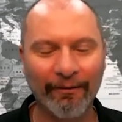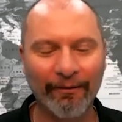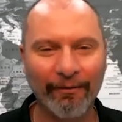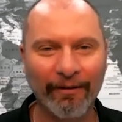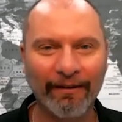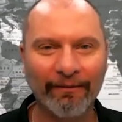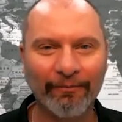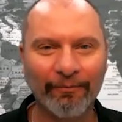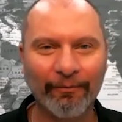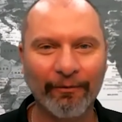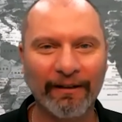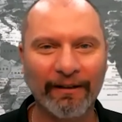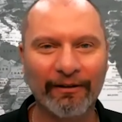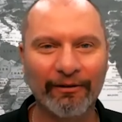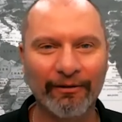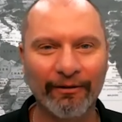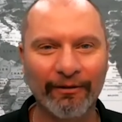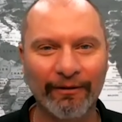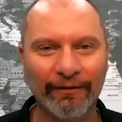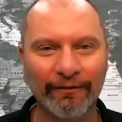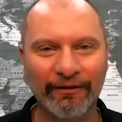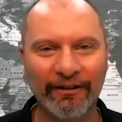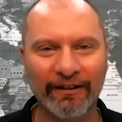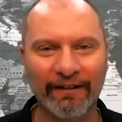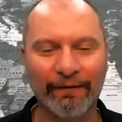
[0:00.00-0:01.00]
We're sort
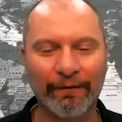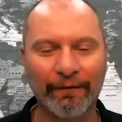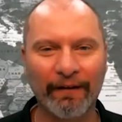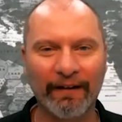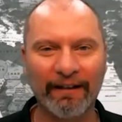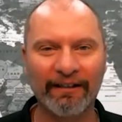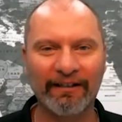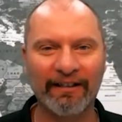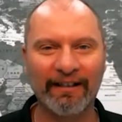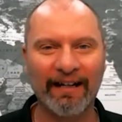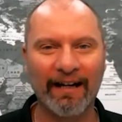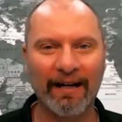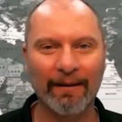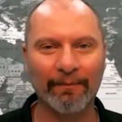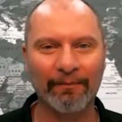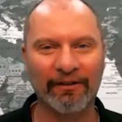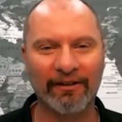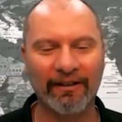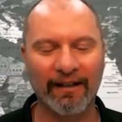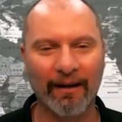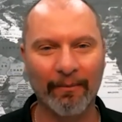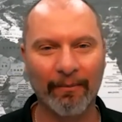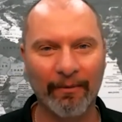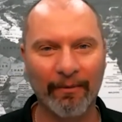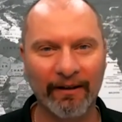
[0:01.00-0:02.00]
of just finishing up
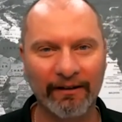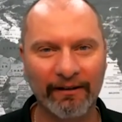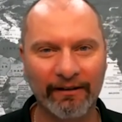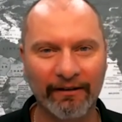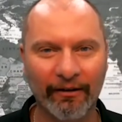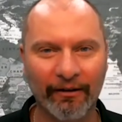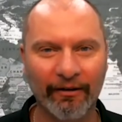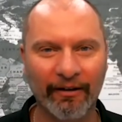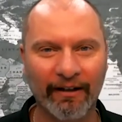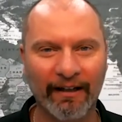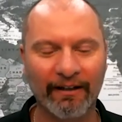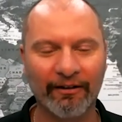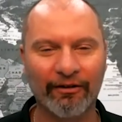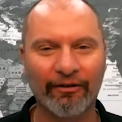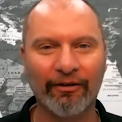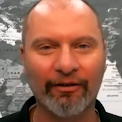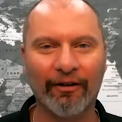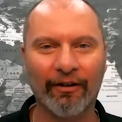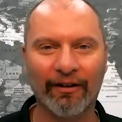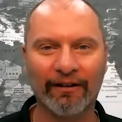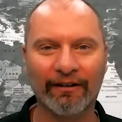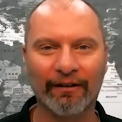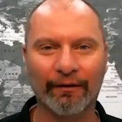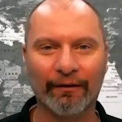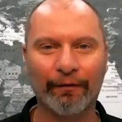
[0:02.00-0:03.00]
summer, so I guess you
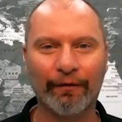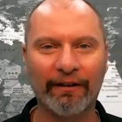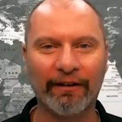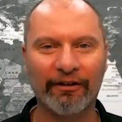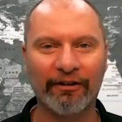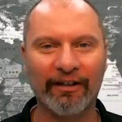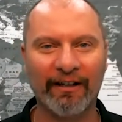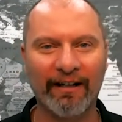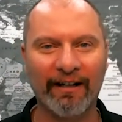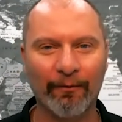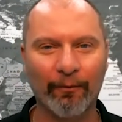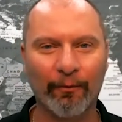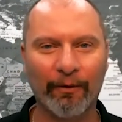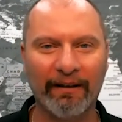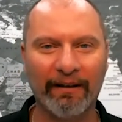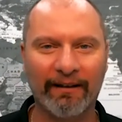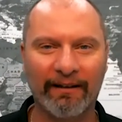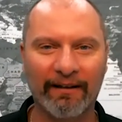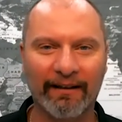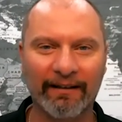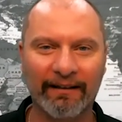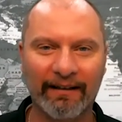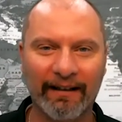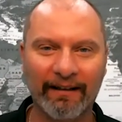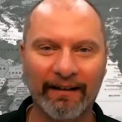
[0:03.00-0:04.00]
guys are finishing up
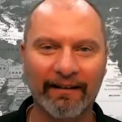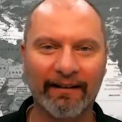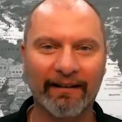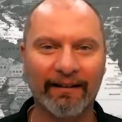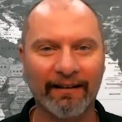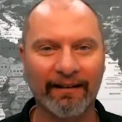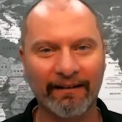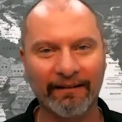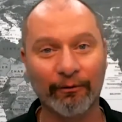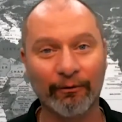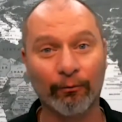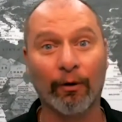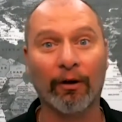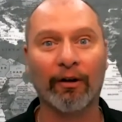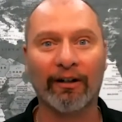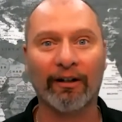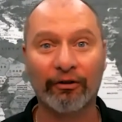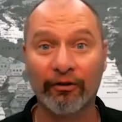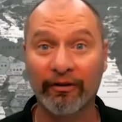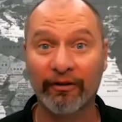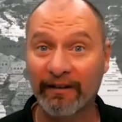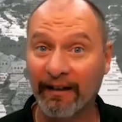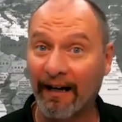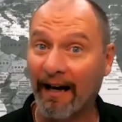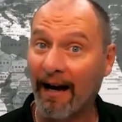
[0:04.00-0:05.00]
winter. Well, I
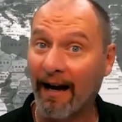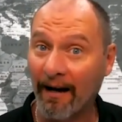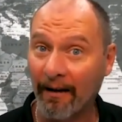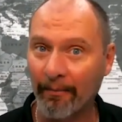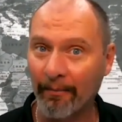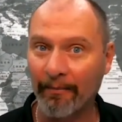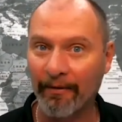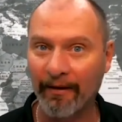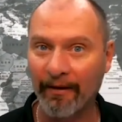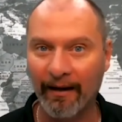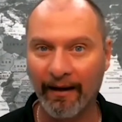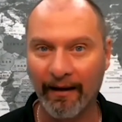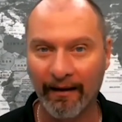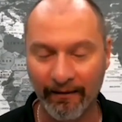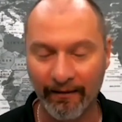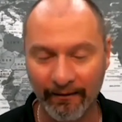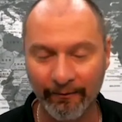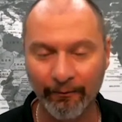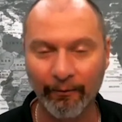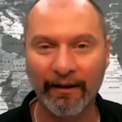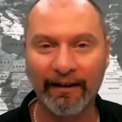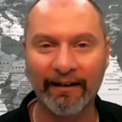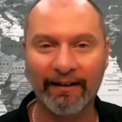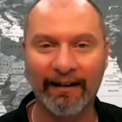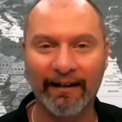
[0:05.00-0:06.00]
should say up there.
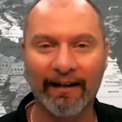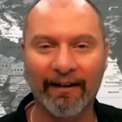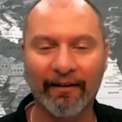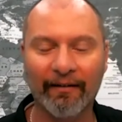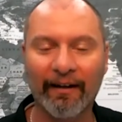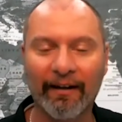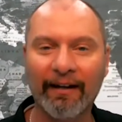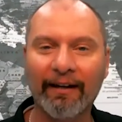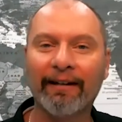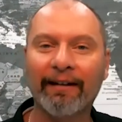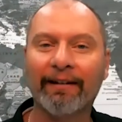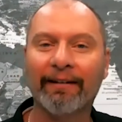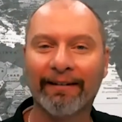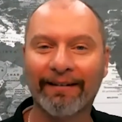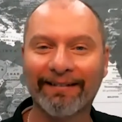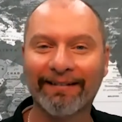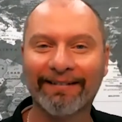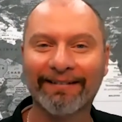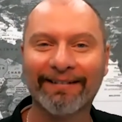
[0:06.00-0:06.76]
We're down there.